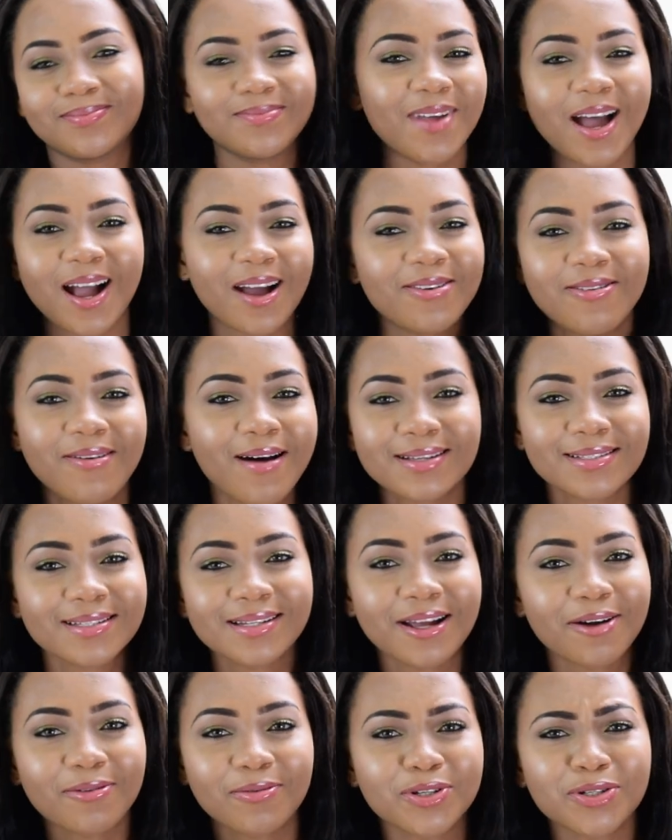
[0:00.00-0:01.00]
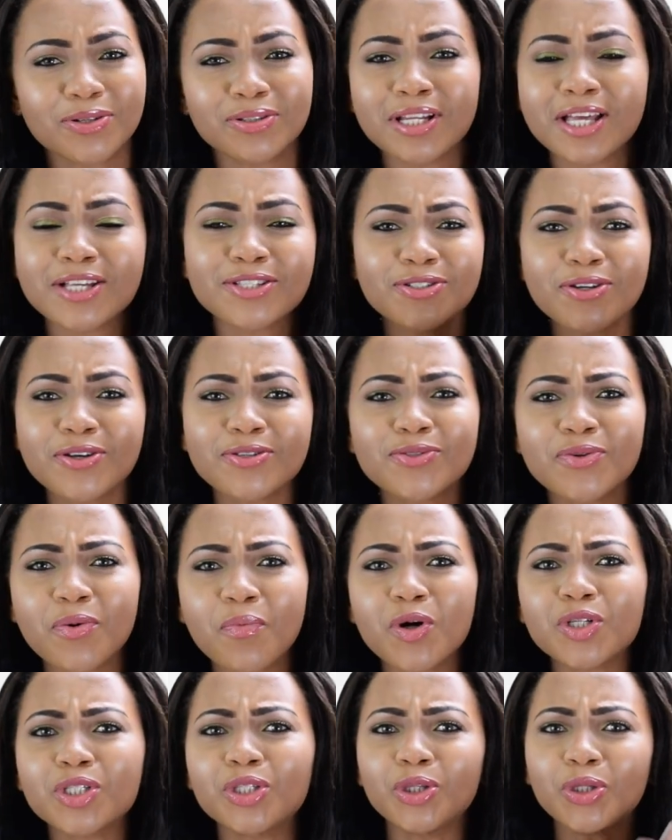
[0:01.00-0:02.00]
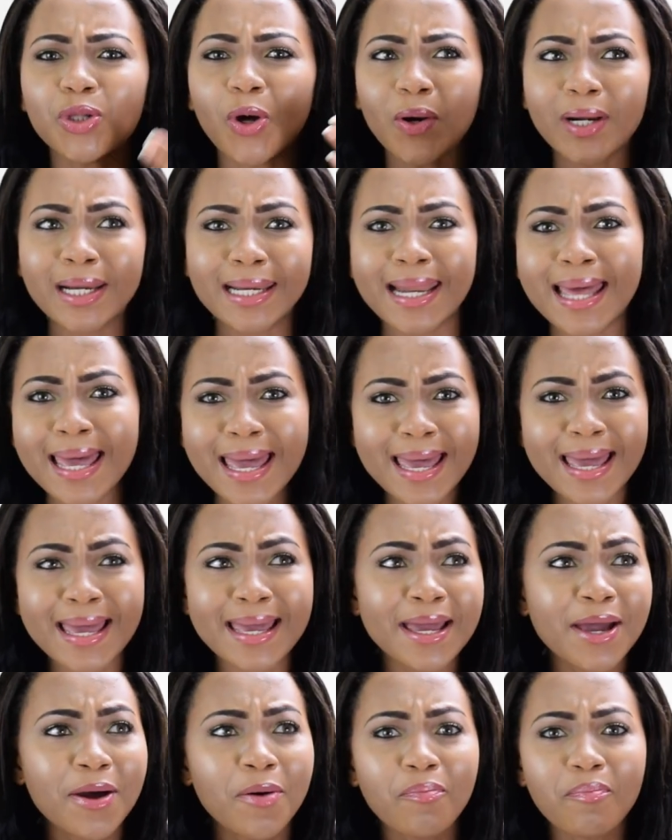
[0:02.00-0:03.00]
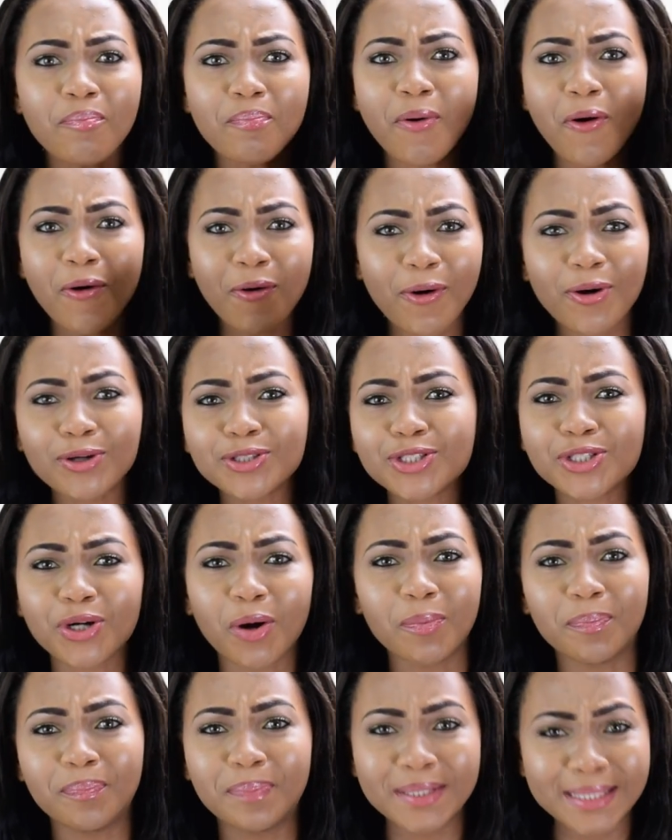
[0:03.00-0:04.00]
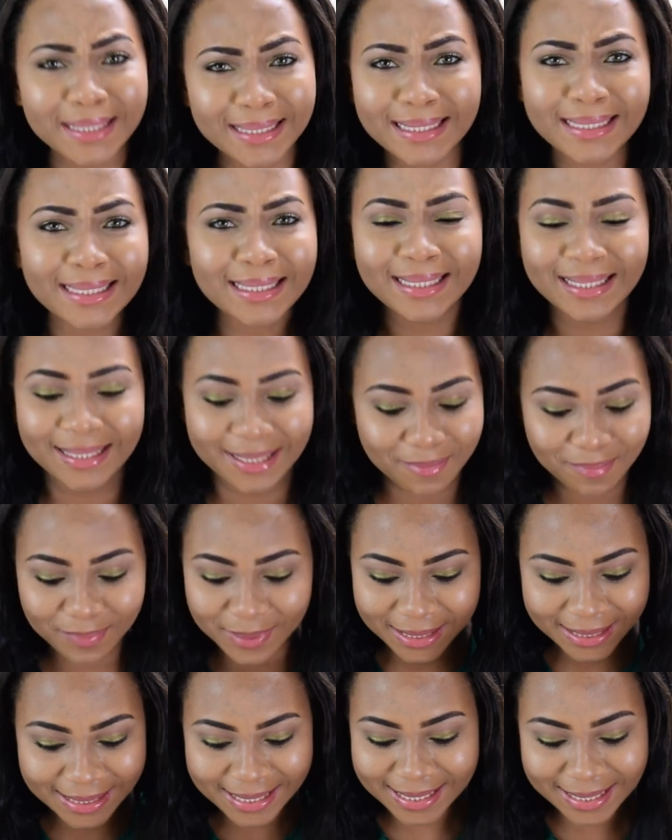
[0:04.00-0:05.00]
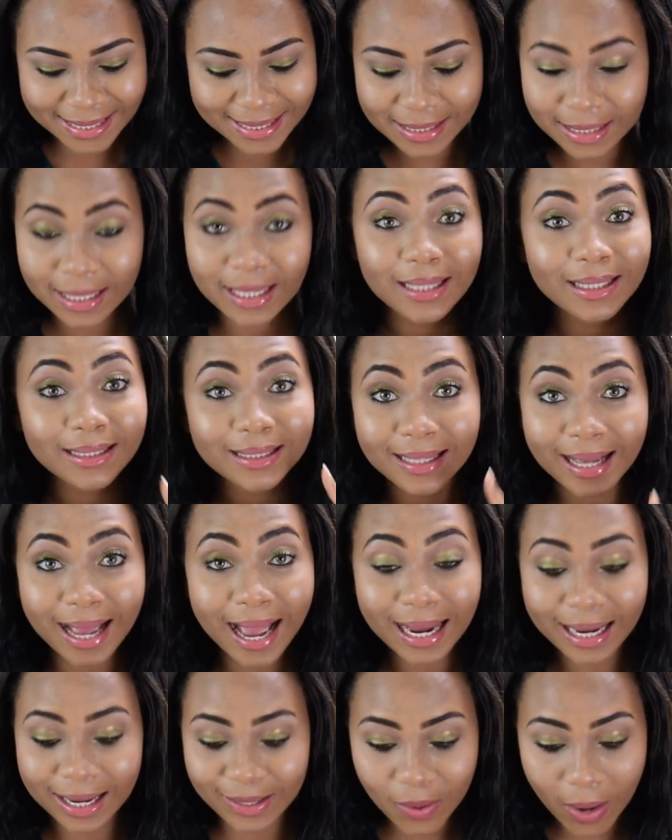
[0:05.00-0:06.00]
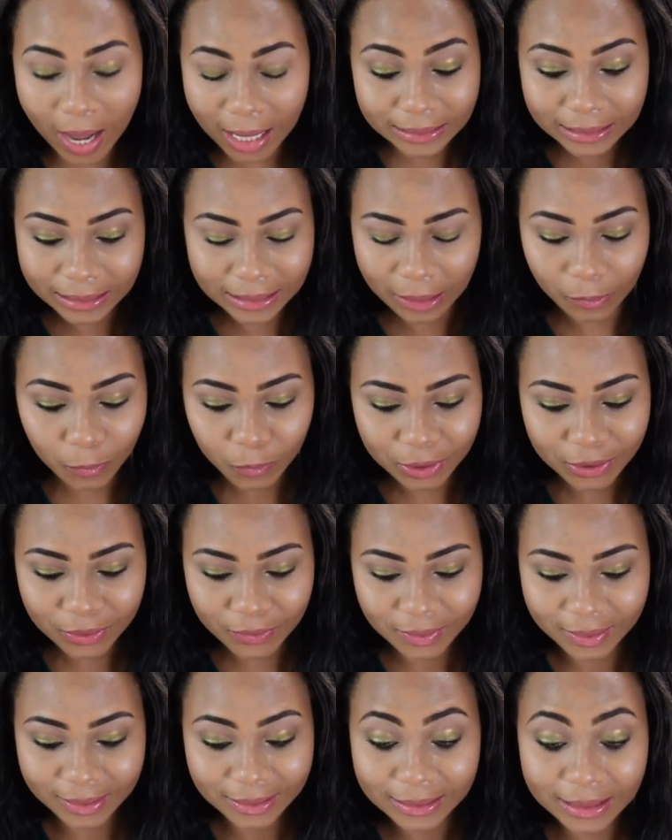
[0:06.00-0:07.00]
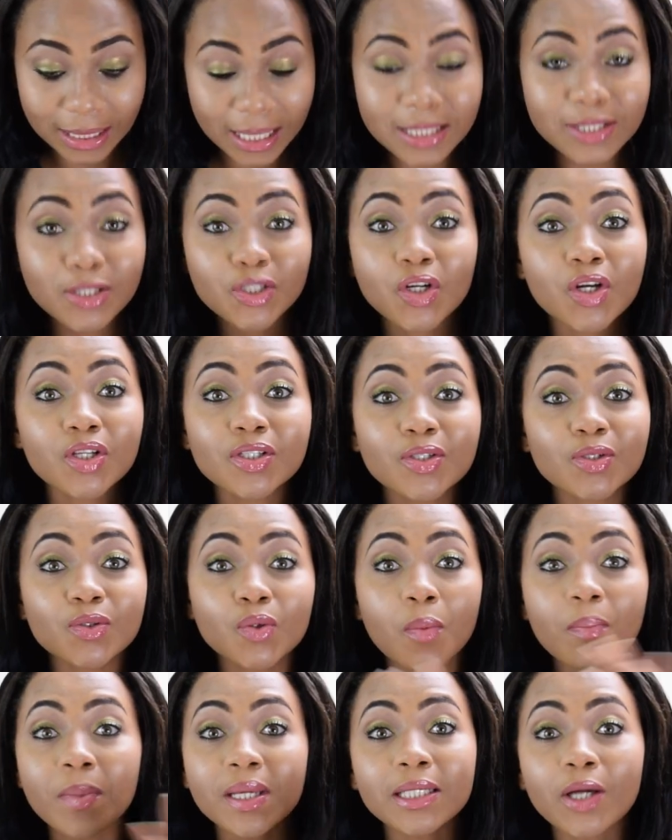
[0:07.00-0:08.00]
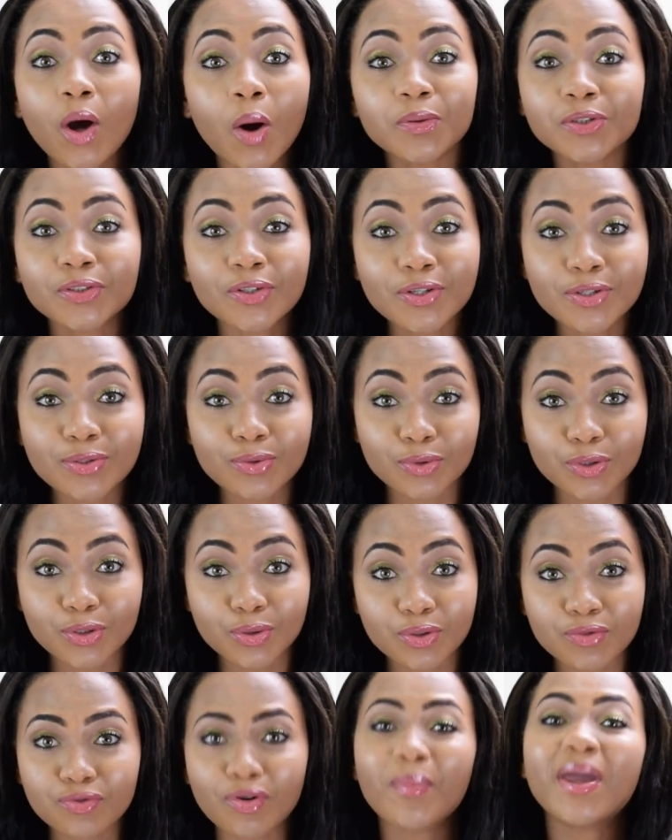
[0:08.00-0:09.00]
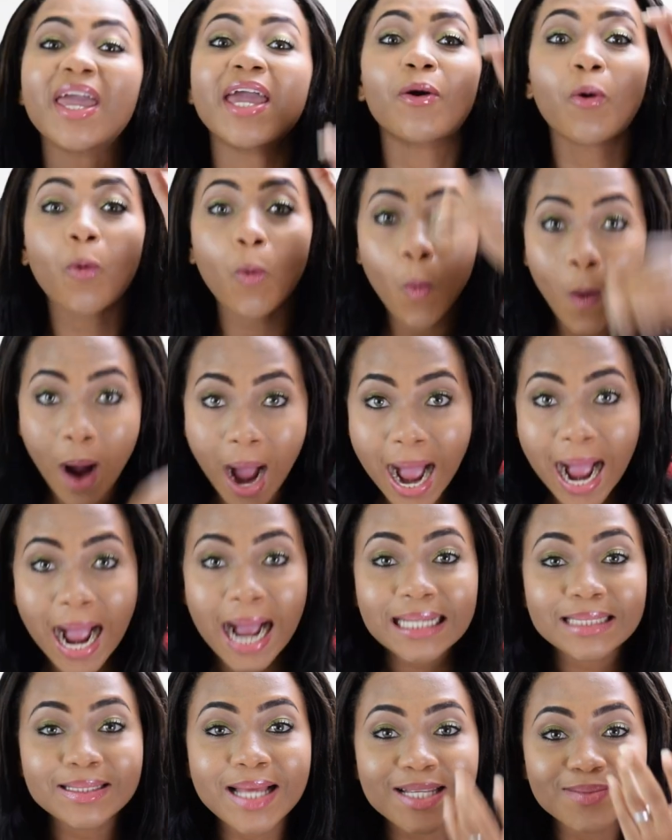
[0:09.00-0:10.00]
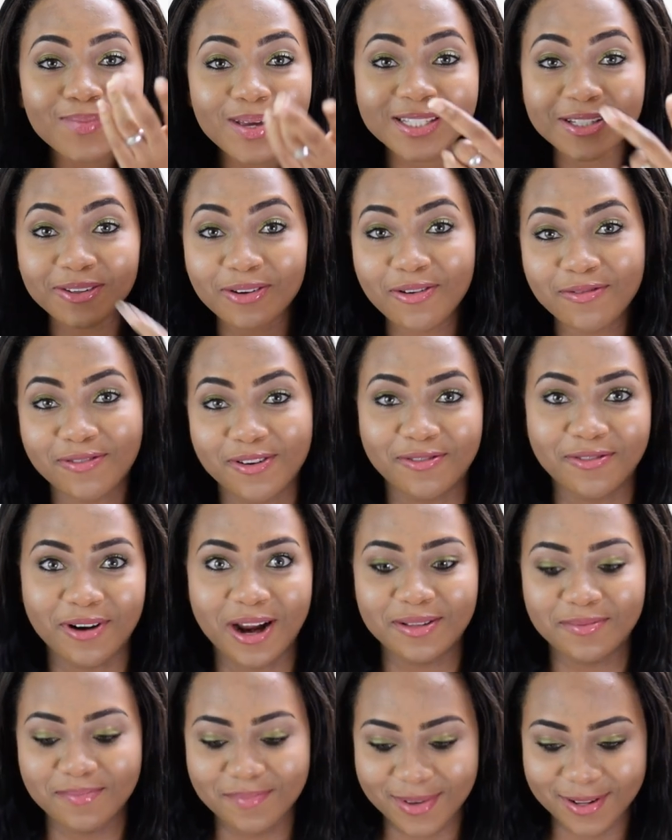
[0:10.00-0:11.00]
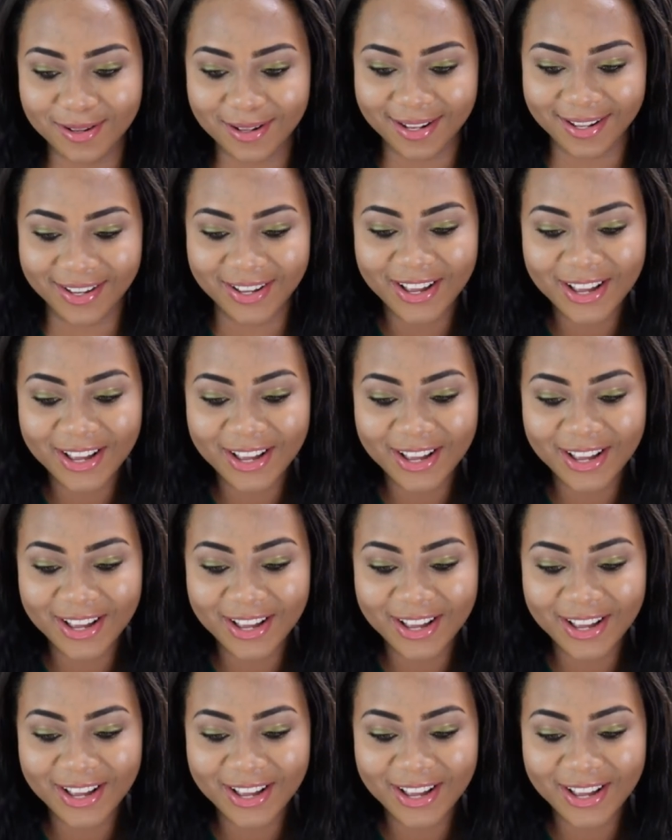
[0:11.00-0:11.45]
I cannot answer that question. There's just so much. Dolly, mbongo chobi. Please, I cannot answer that question. There's just so many options to choose from. Ekwang, that's my second favorite meal.